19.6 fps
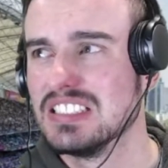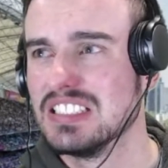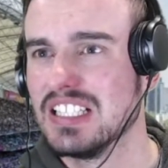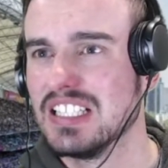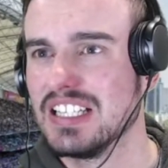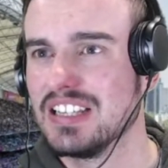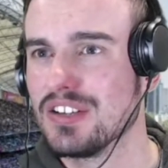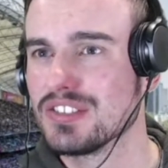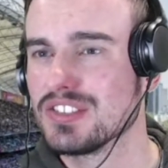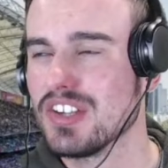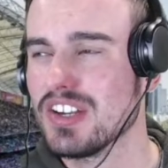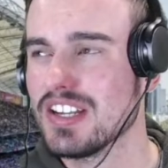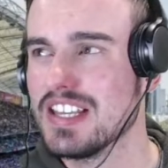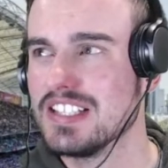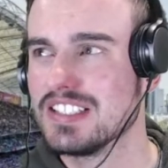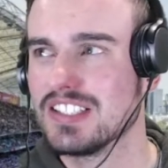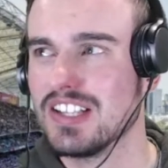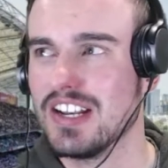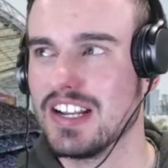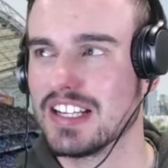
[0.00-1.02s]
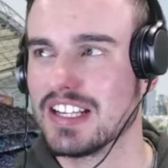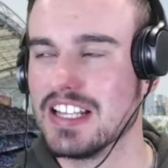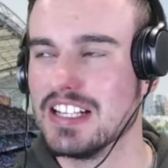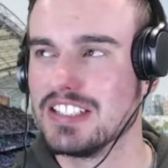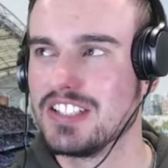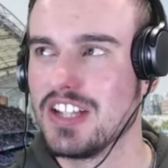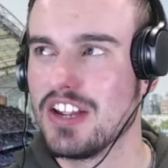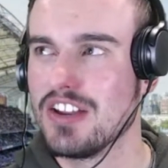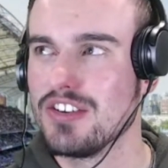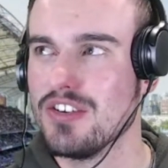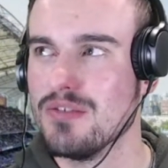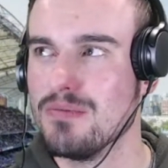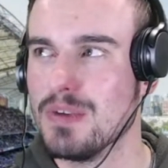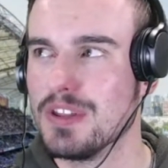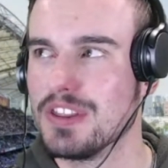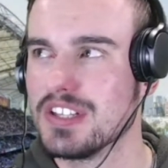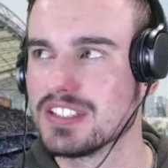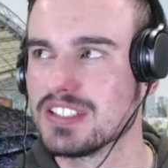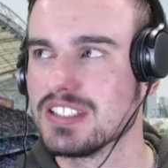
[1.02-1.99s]
It looks like he's going to continue,
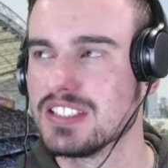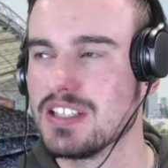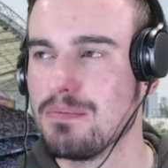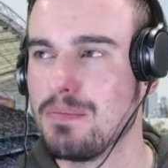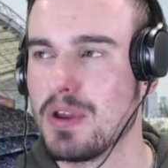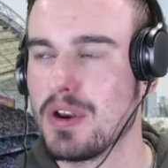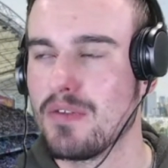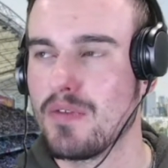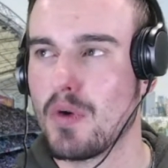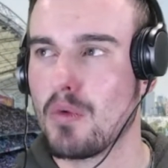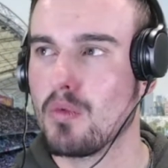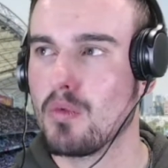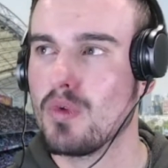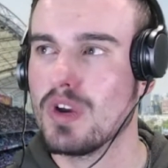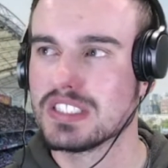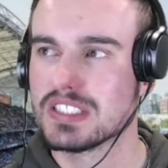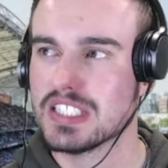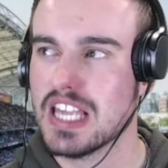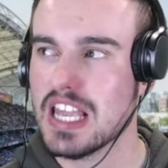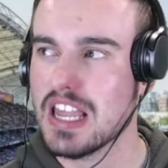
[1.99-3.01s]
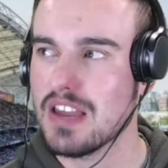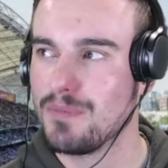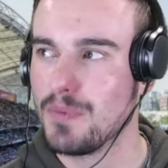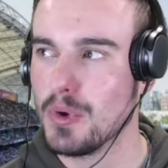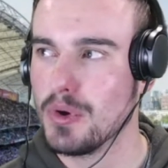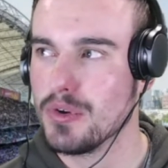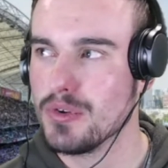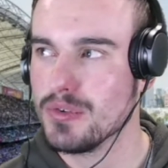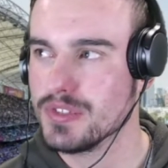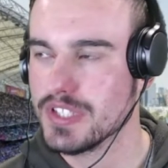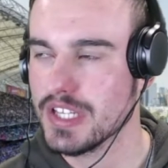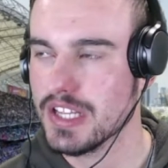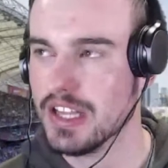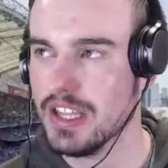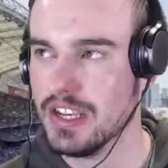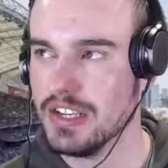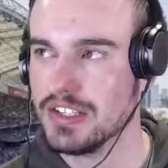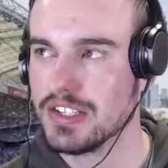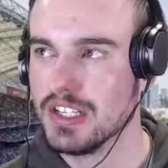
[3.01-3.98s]
but this is a bit of a risk here for New
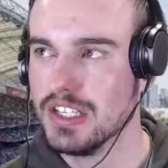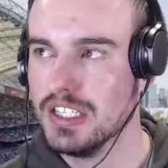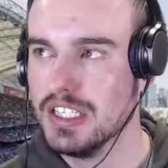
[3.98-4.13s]
Zealand.